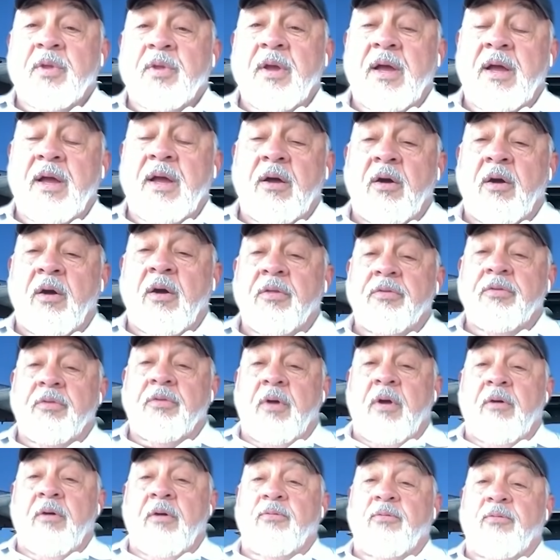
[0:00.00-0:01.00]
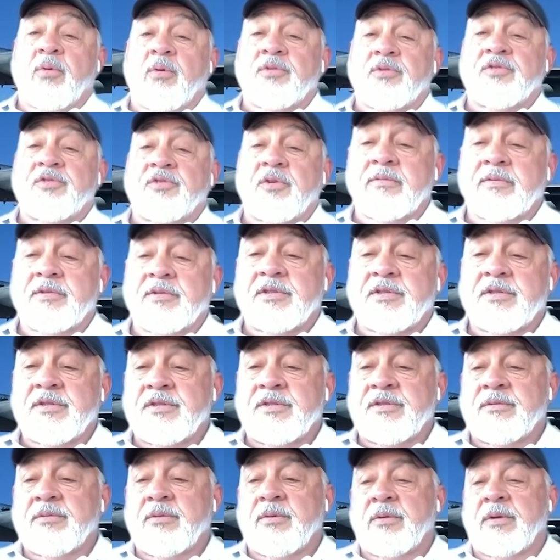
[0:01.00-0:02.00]
uh, all all four
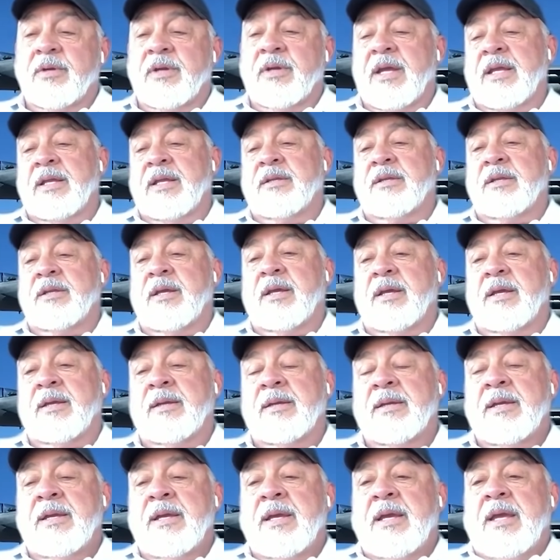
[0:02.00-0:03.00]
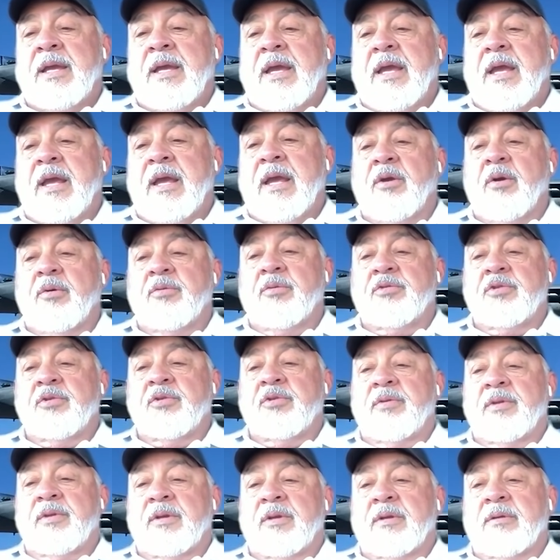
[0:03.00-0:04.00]
services, or and uh, and go
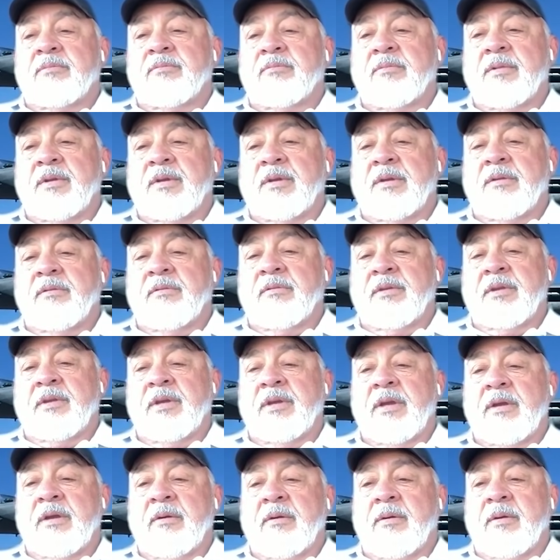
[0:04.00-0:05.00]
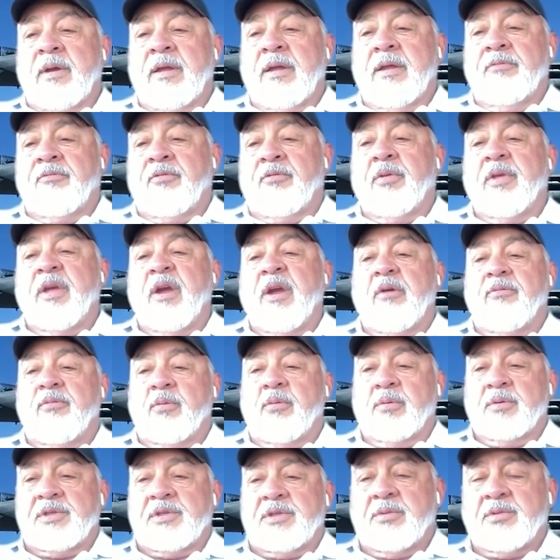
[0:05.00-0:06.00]
do the the, the uh, for the Air
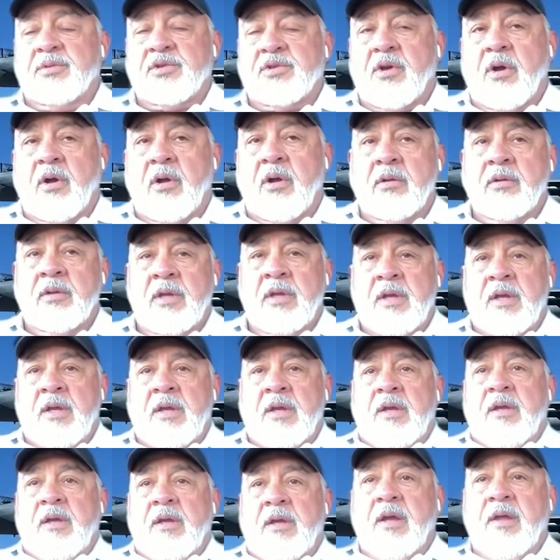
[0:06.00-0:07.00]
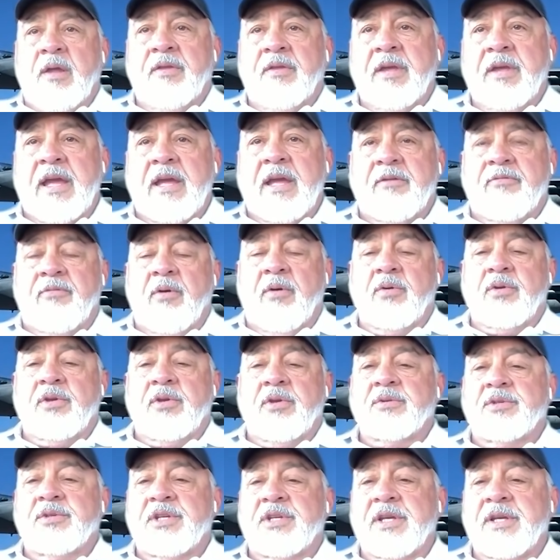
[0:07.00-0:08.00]
Force. It was called uh, the A F O
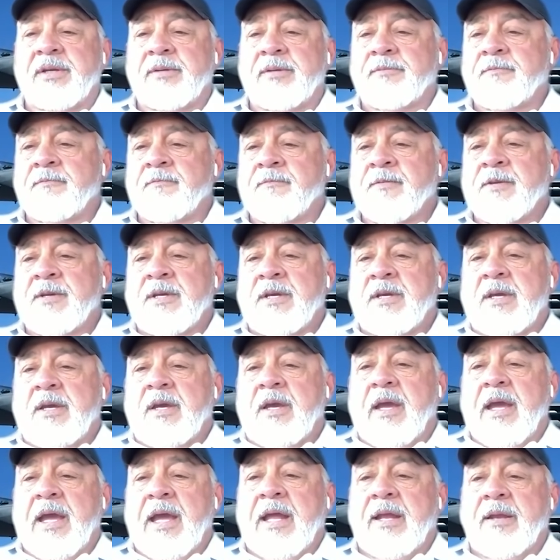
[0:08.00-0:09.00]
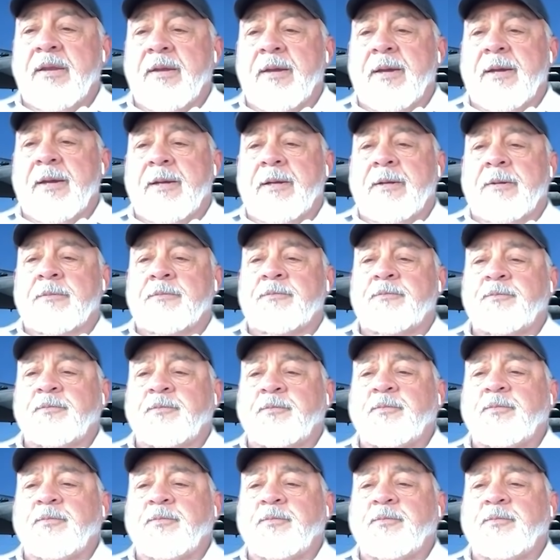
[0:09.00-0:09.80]
Q T, and. Um,